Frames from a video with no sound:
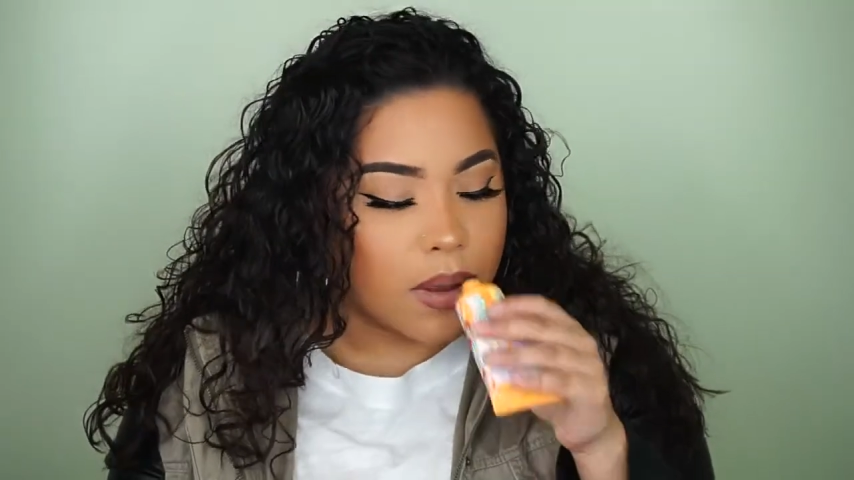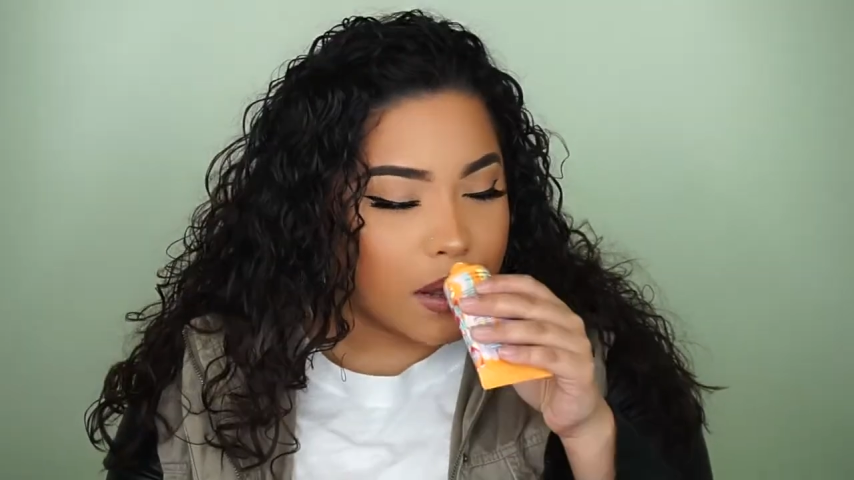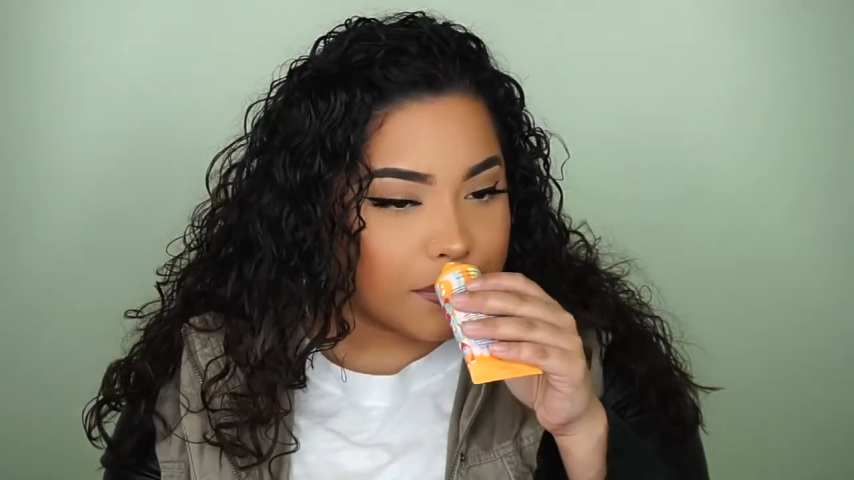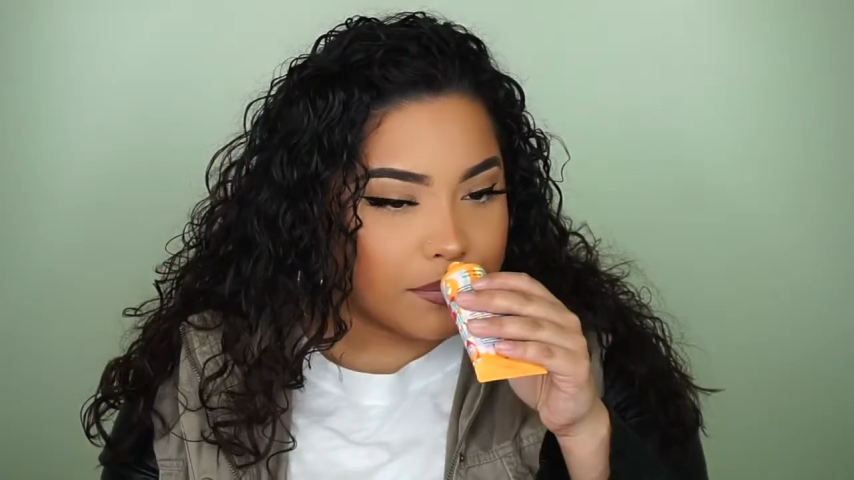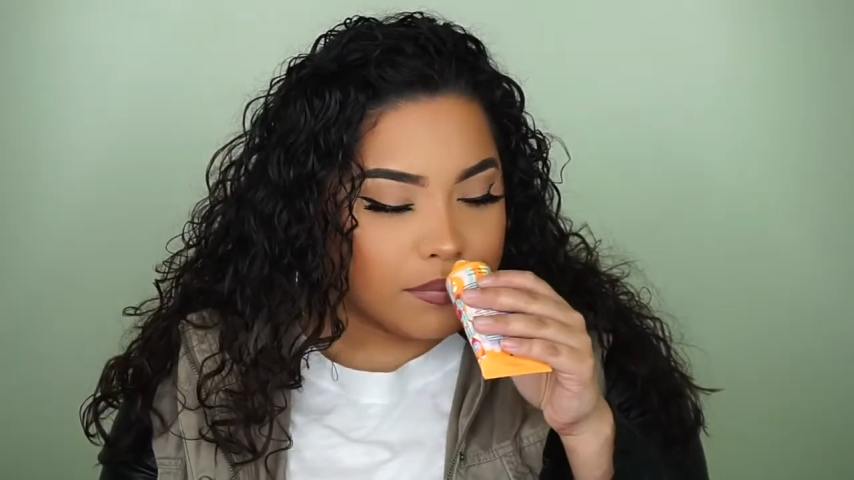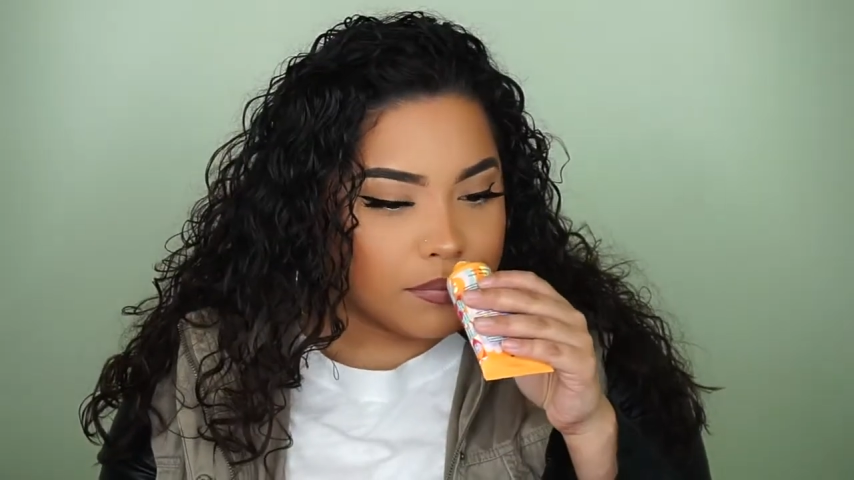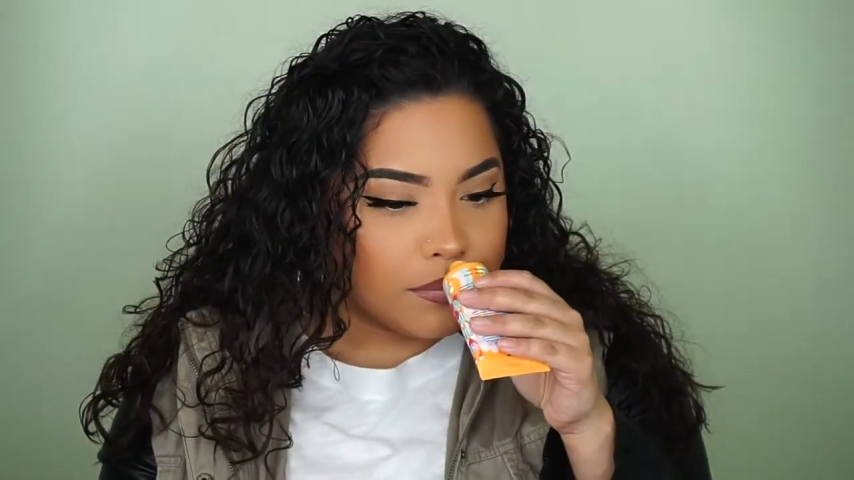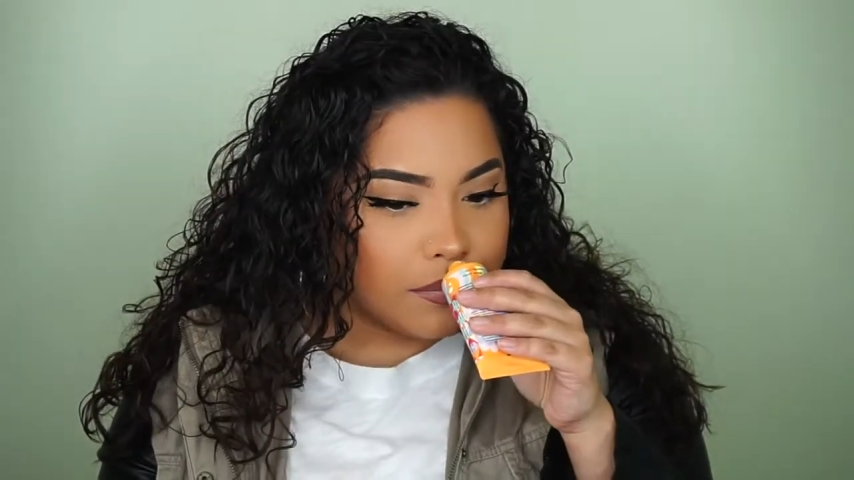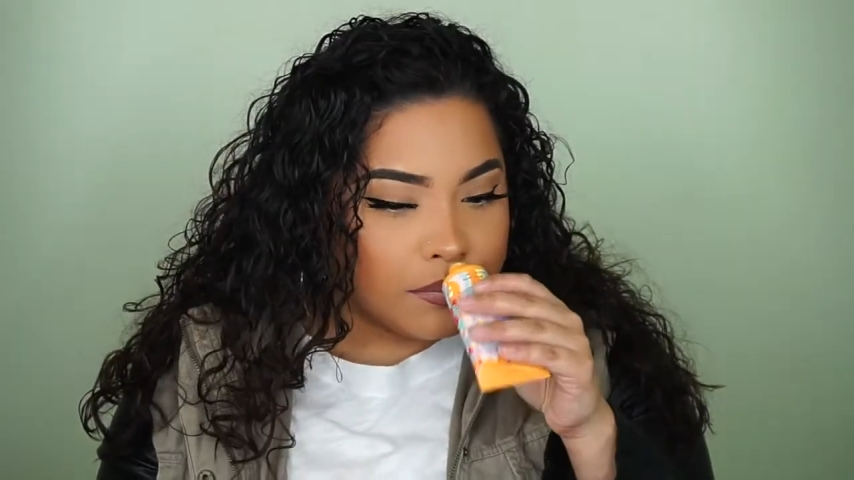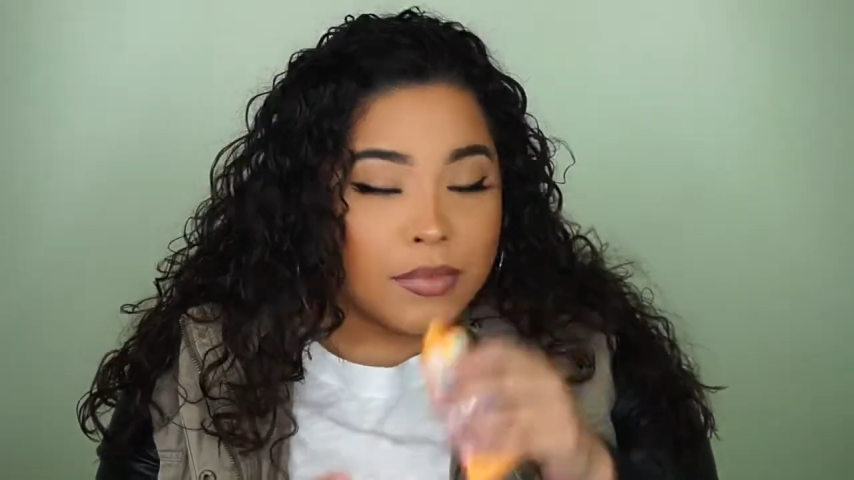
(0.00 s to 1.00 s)
well,
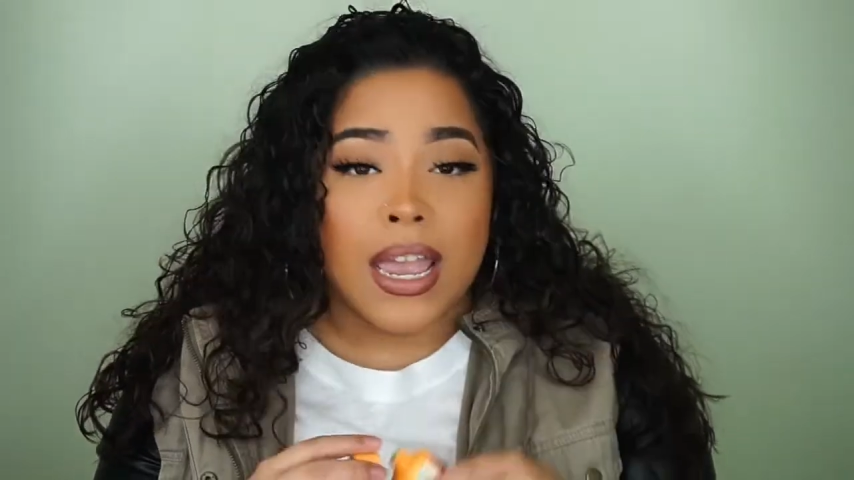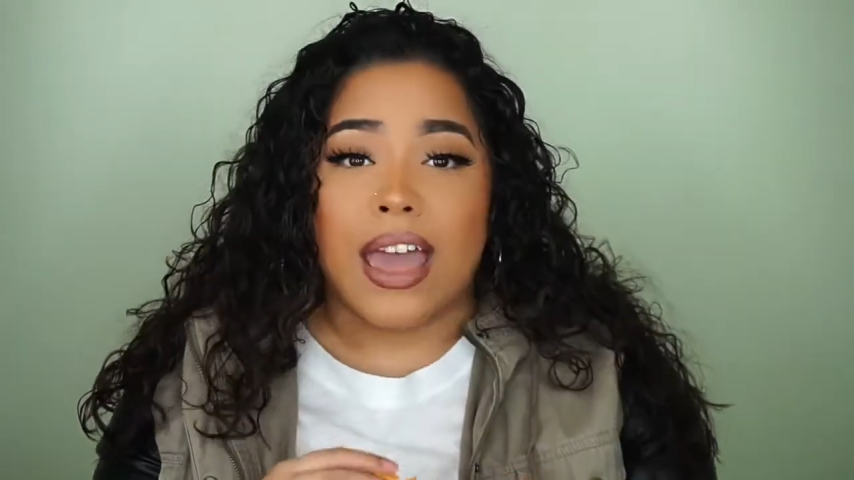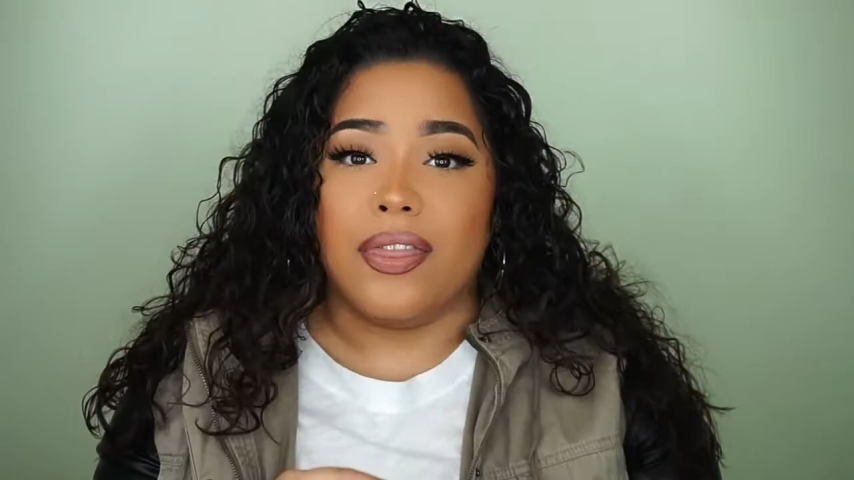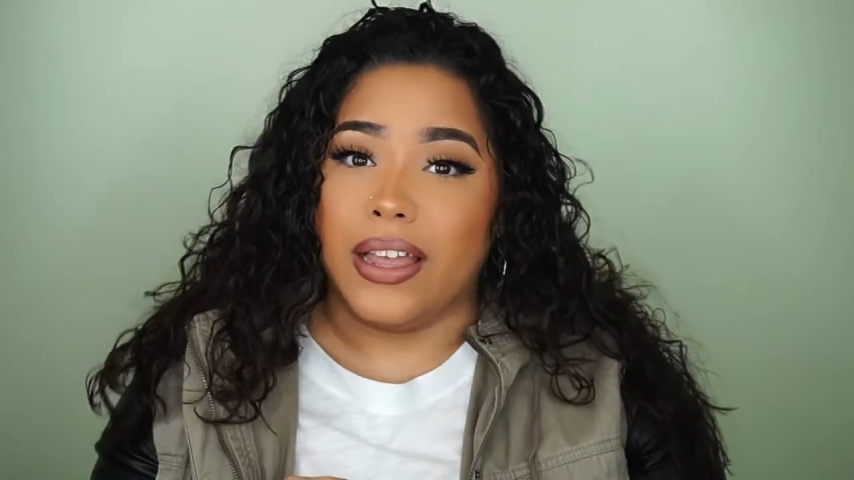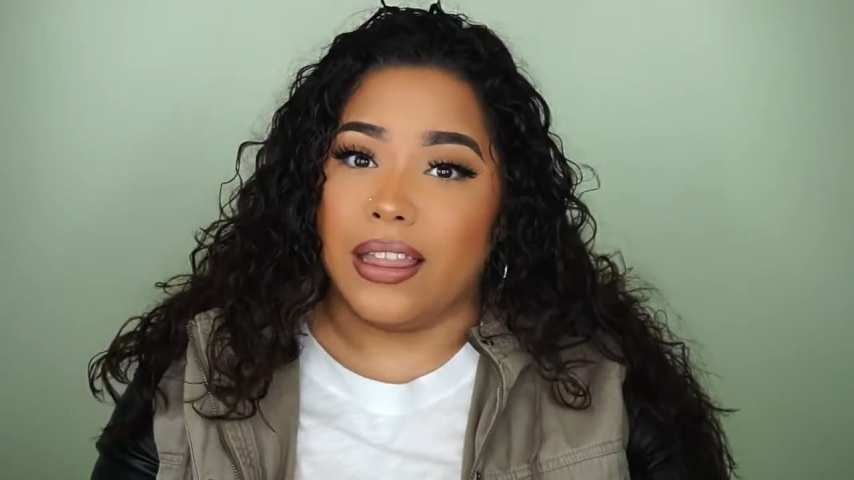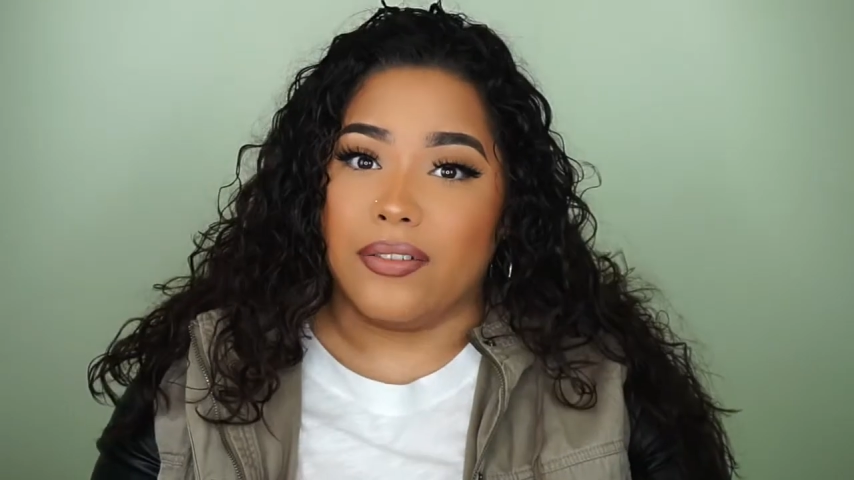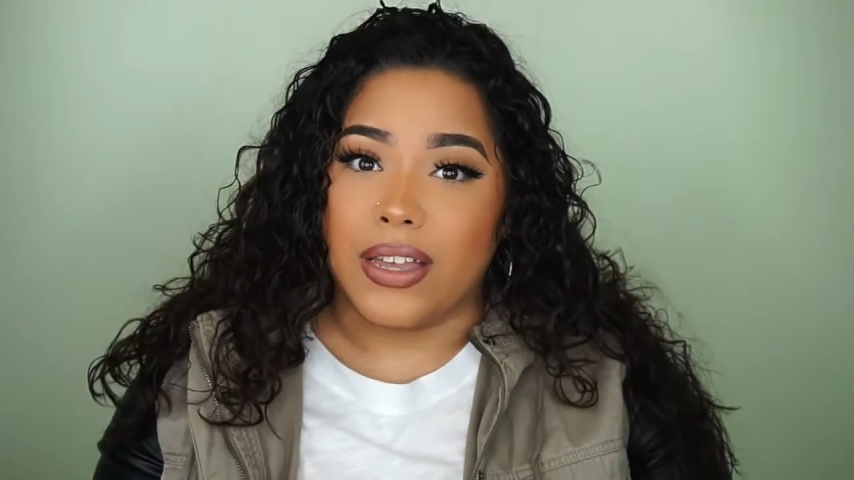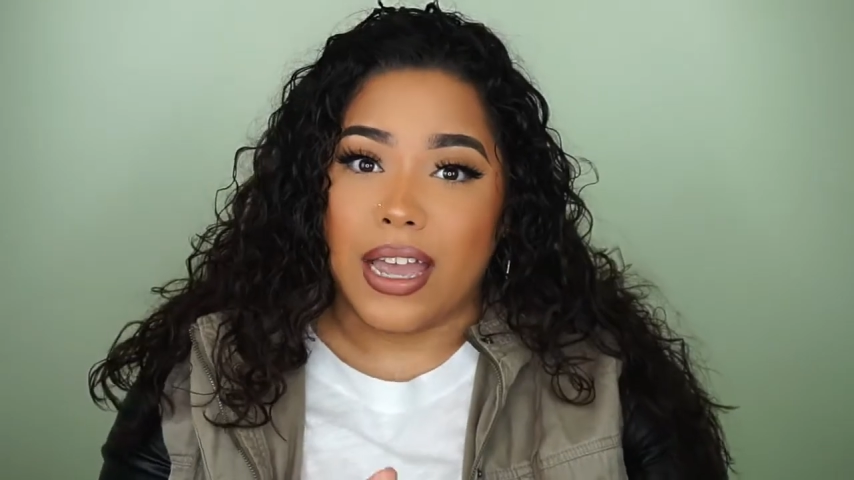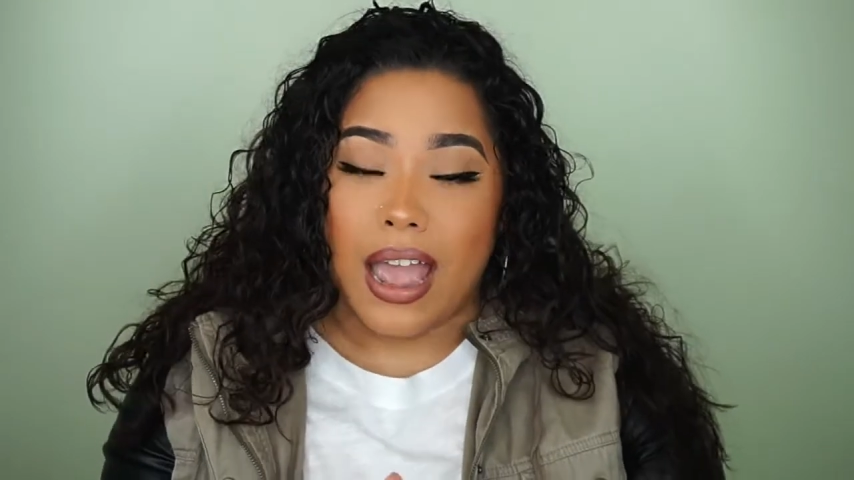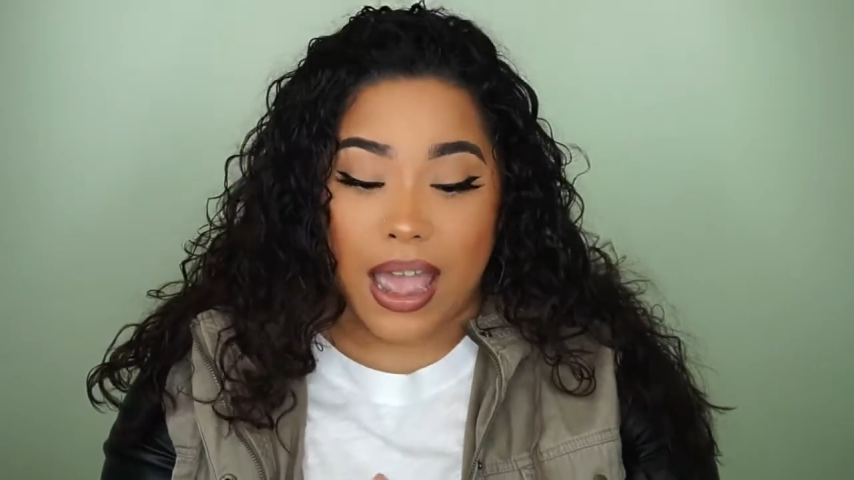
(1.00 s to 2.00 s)
and they love it.